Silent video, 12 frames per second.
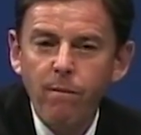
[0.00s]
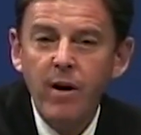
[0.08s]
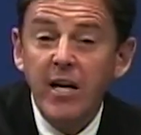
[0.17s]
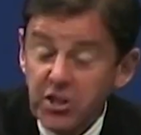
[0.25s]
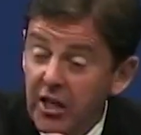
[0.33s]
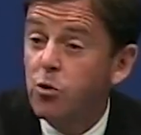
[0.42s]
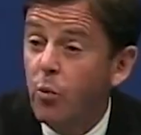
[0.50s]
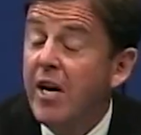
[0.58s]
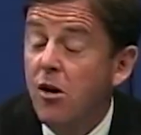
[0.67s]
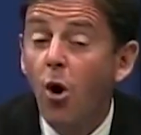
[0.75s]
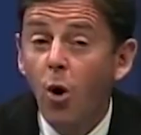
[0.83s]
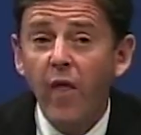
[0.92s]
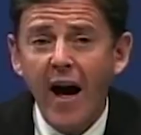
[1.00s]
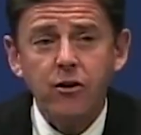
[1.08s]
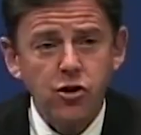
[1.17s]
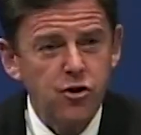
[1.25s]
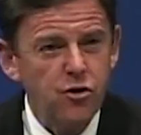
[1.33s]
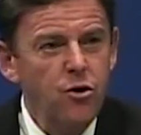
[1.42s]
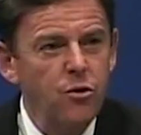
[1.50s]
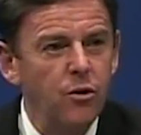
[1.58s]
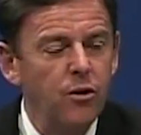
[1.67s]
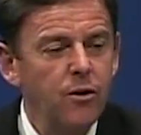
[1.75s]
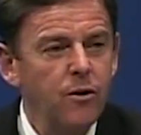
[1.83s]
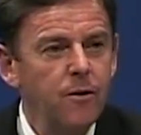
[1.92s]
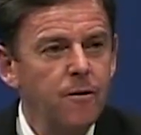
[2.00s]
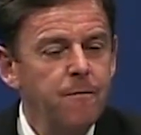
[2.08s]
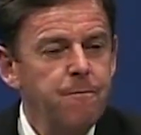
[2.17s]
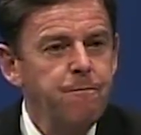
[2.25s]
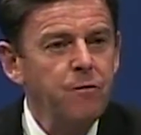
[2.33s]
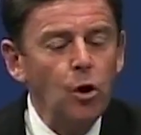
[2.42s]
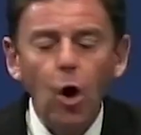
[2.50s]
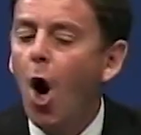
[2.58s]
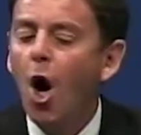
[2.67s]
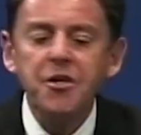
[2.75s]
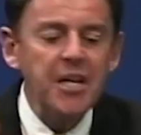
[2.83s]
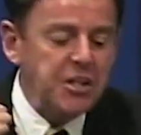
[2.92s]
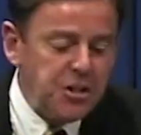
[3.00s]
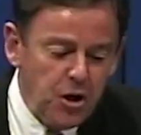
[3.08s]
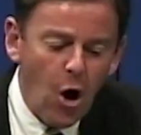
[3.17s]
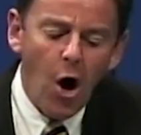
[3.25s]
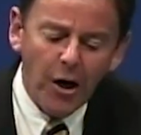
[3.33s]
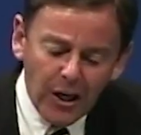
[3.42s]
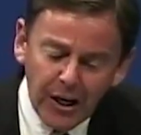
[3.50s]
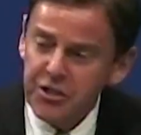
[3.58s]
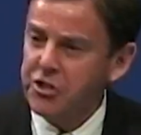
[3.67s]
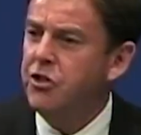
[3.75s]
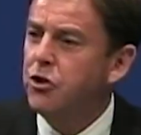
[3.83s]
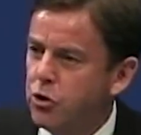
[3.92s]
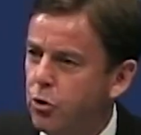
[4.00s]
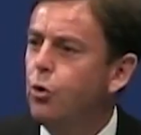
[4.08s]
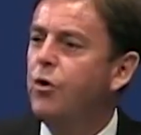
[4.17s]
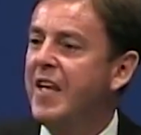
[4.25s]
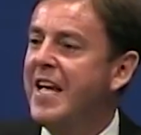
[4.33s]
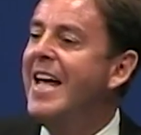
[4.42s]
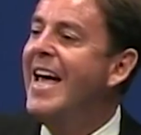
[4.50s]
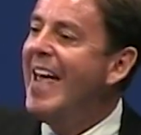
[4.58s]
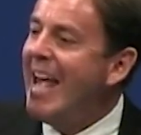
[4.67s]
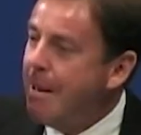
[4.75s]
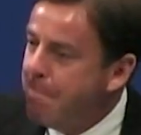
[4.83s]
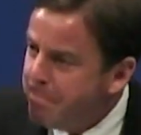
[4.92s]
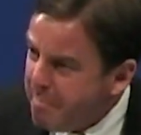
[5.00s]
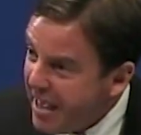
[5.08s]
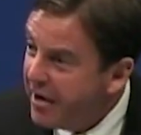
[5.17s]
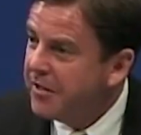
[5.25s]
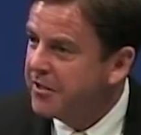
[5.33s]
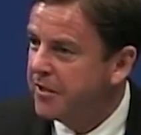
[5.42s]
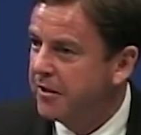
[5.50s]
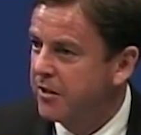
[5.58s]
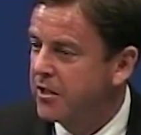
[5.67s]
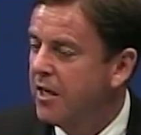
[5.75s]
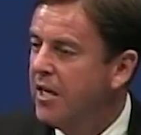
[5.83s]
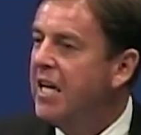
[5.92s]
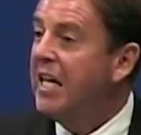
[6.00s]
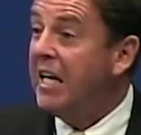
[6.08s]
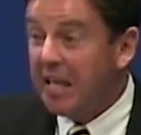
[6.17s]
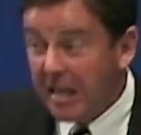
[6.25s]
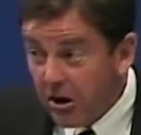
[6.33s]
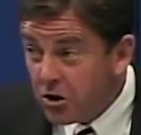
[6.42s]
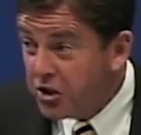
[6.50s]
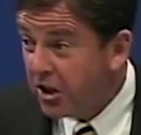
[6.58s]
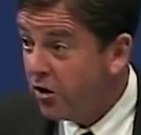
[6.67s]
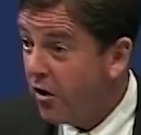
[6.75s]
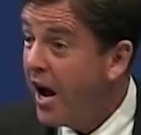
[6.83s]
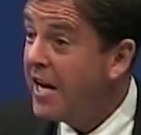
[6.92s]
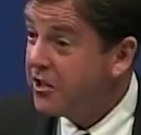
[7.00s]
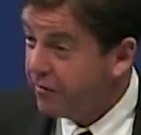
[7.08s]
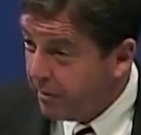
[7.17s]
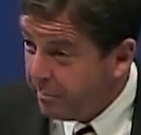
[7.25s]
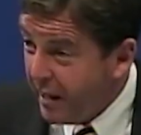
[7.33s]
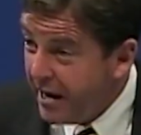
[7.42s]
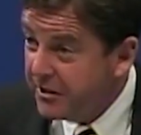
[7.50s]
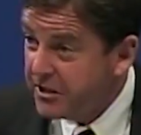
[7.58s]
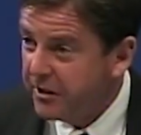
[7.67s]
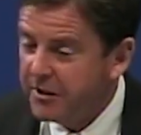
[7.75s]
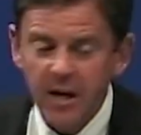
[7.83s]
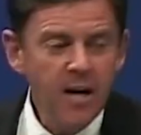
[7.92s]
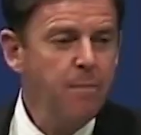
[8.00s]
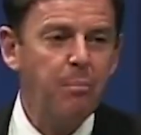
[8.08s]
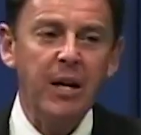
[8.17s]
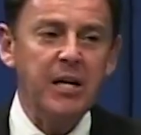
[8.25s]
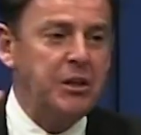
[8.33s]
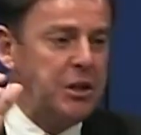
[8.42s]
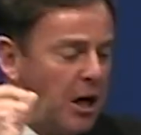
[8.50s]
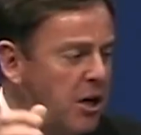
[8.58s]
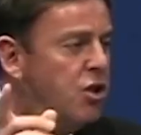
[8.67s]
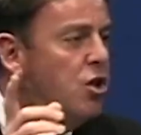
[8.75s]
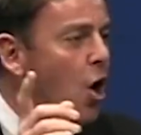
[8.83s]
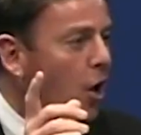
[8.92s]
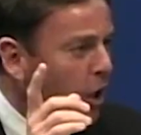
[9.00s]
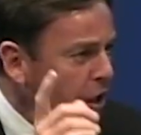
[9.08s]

He says, we know that's true. God does not listen to the impenitent. He hears the cries of the penitent, but he does not